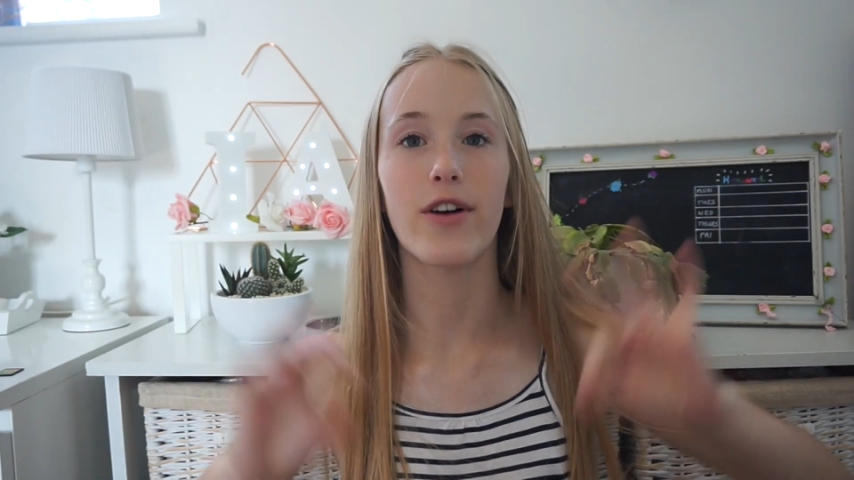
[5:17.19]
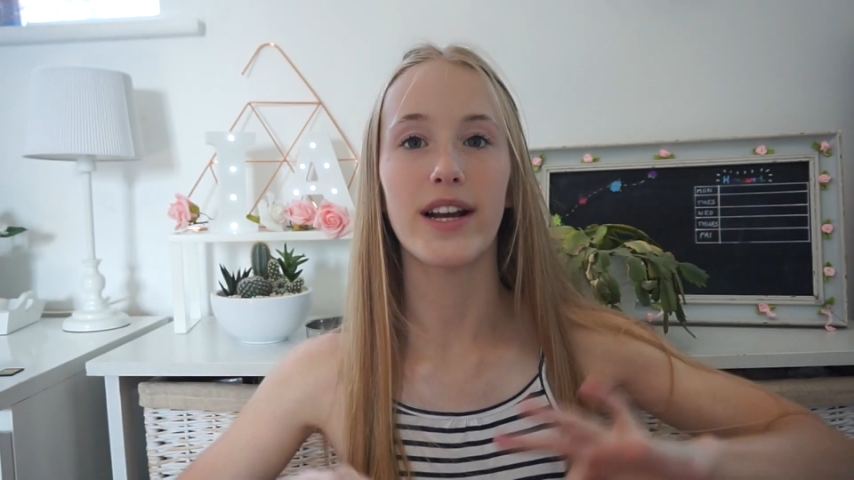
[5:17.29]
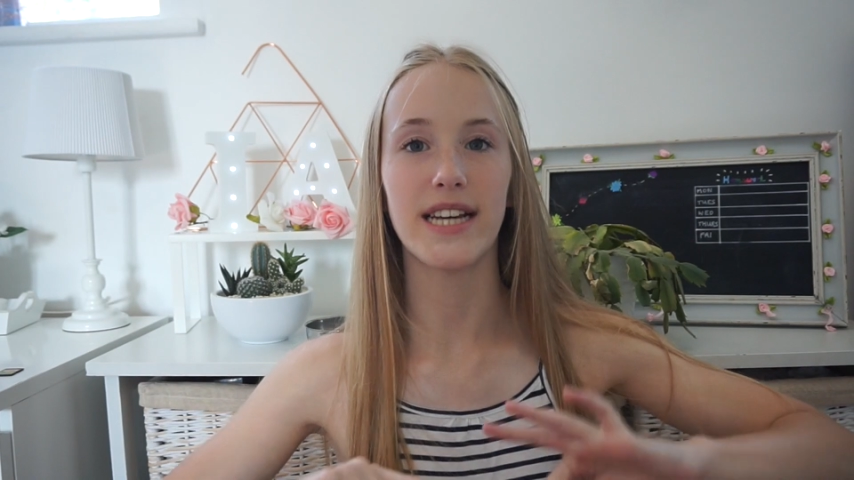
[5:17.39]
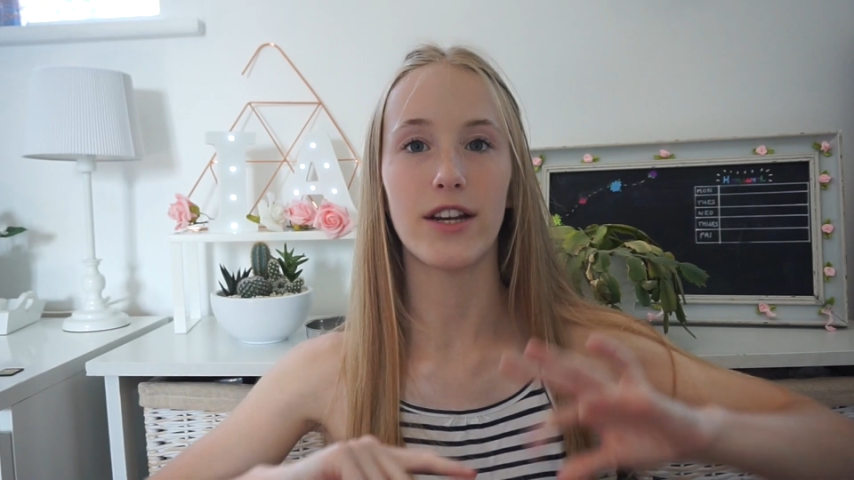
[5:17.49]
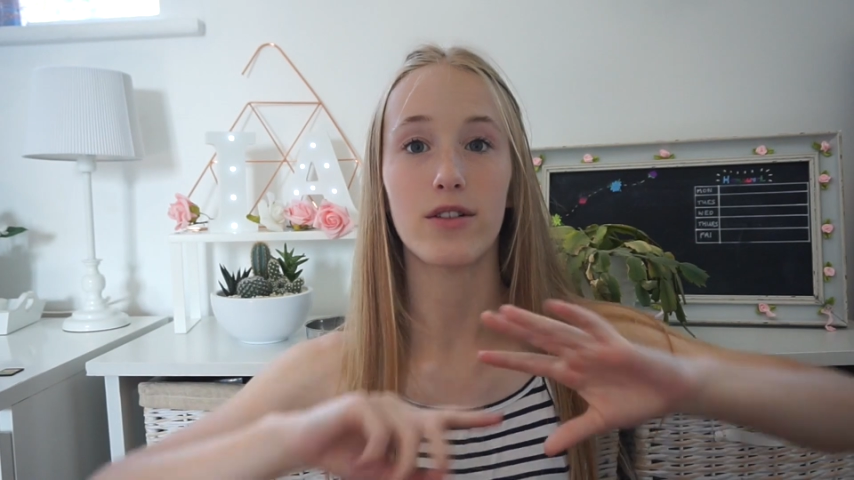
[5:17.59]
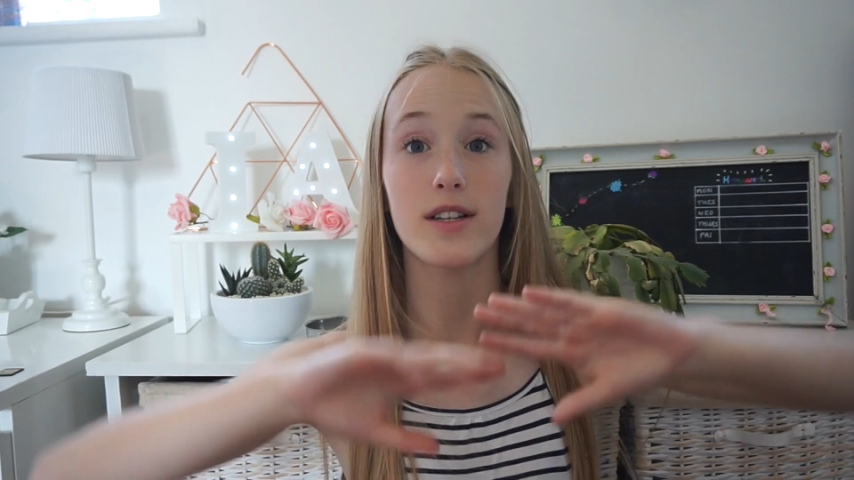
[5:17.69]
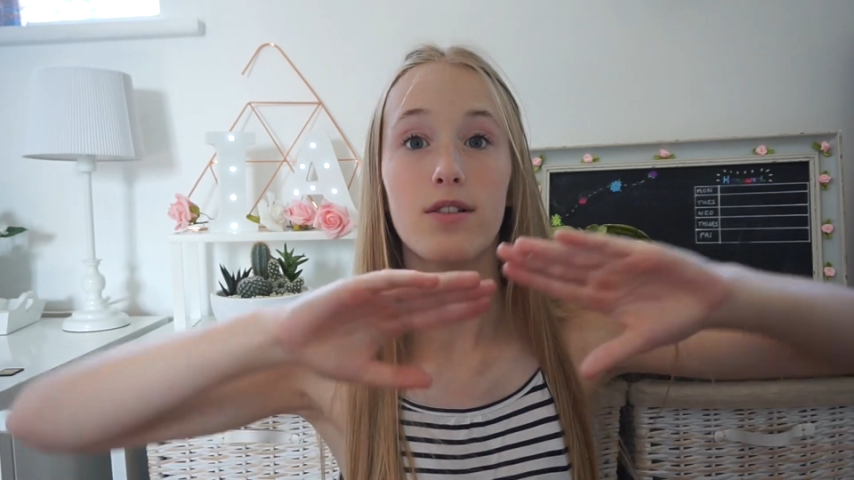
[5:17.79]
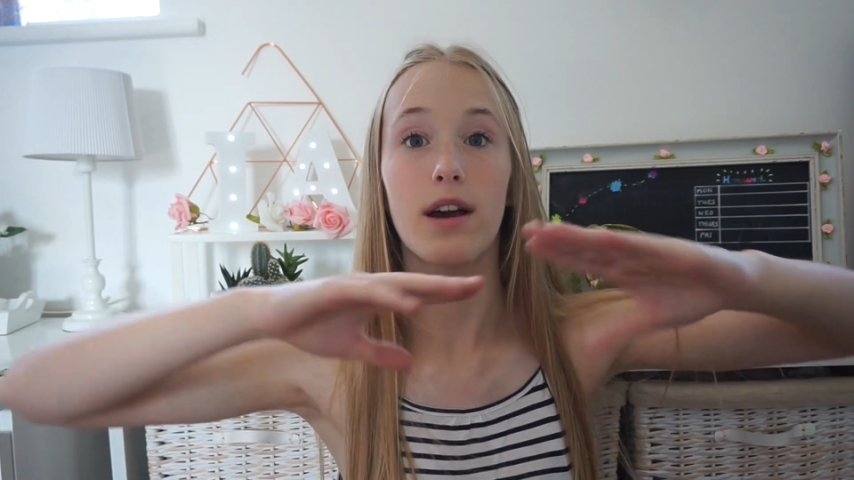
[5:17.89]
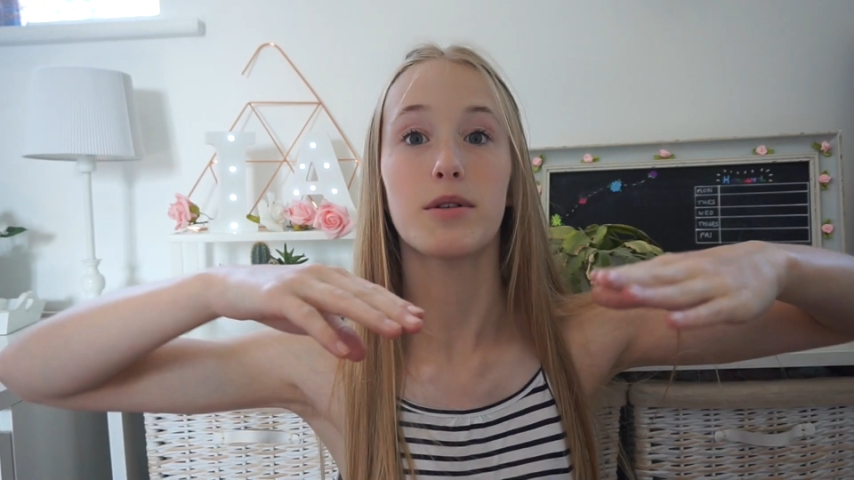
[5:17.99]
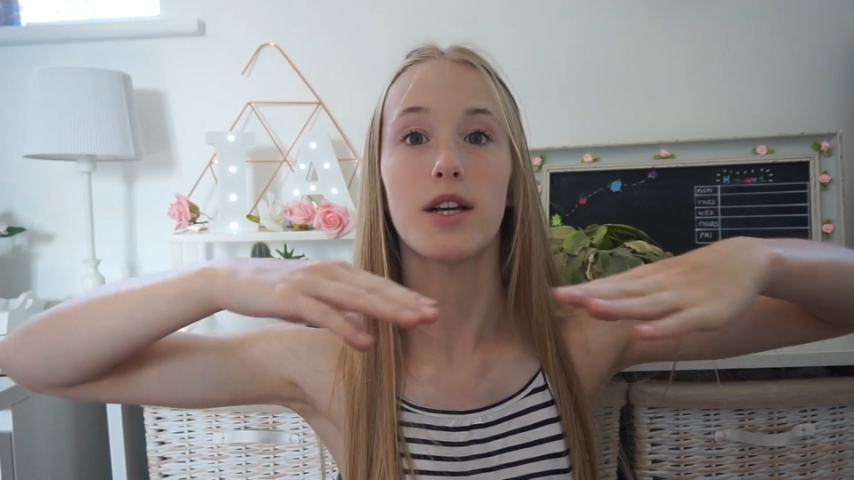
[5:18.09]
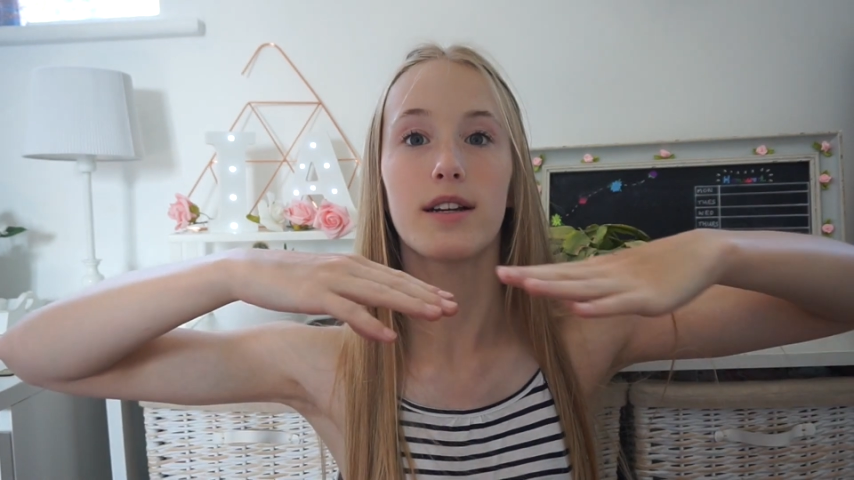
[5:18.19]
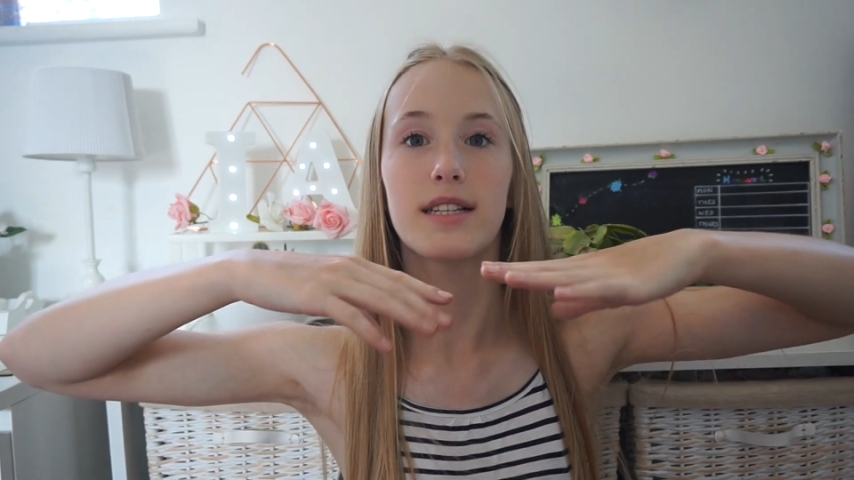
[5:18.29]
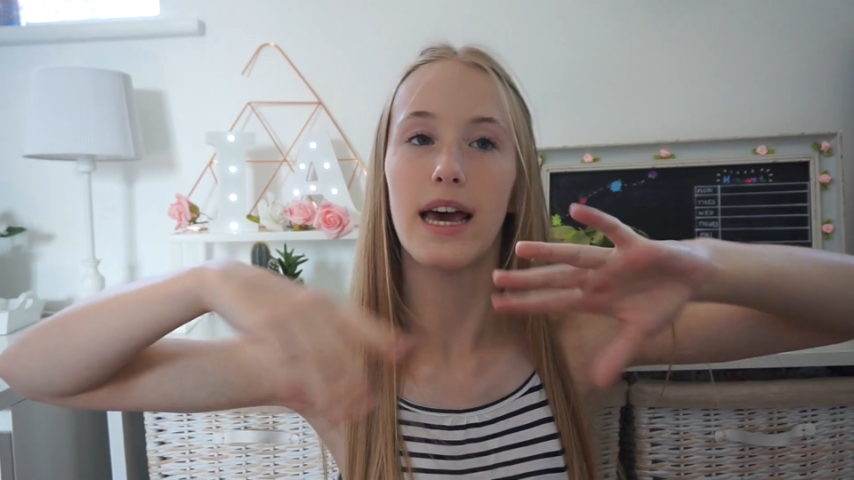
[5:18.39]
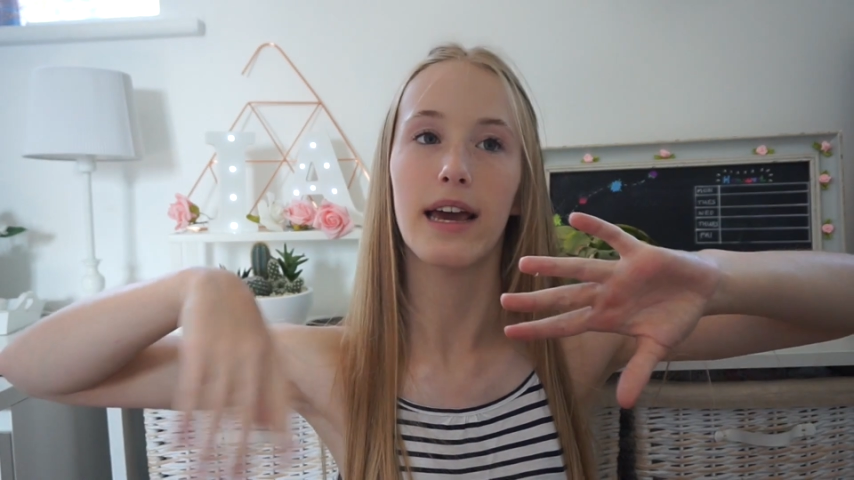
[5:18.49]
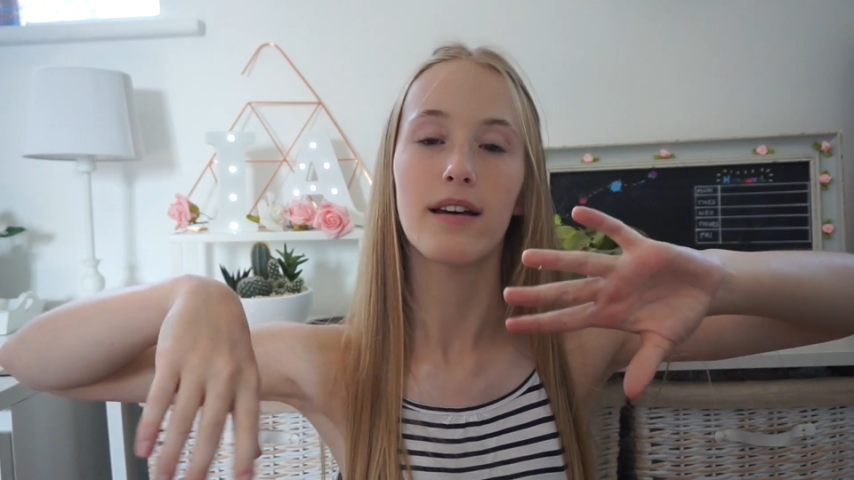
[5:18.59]
credit in your description
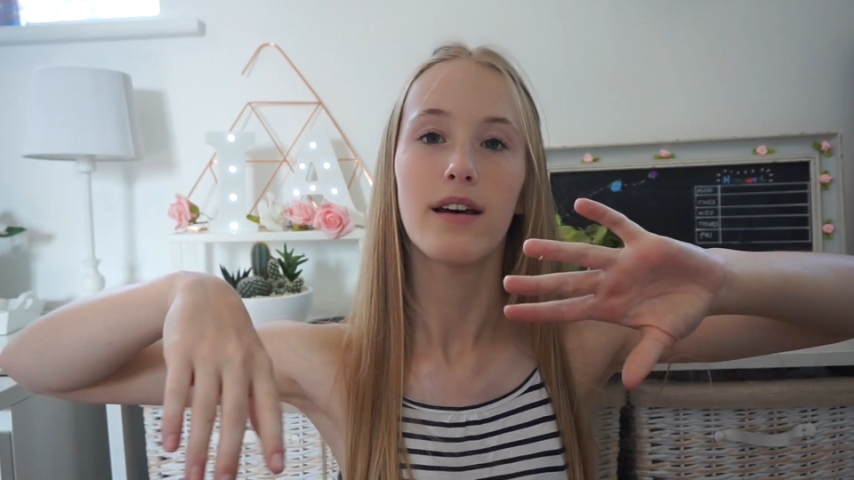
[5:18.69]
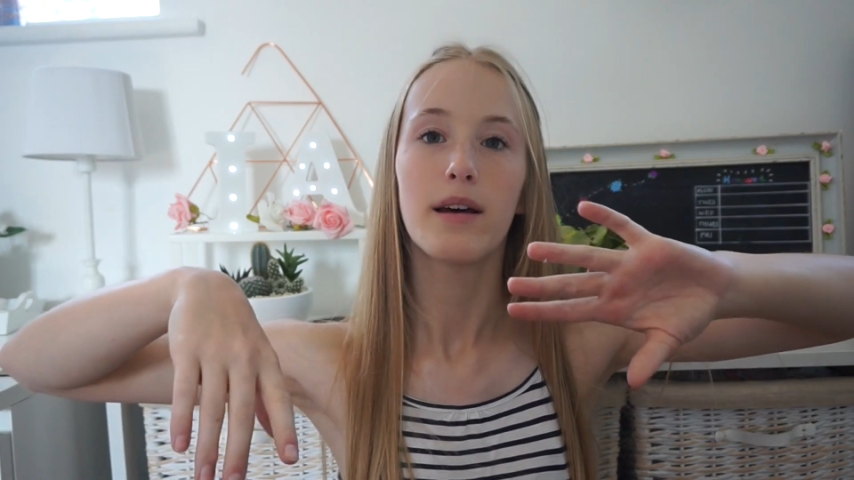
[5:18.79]
saying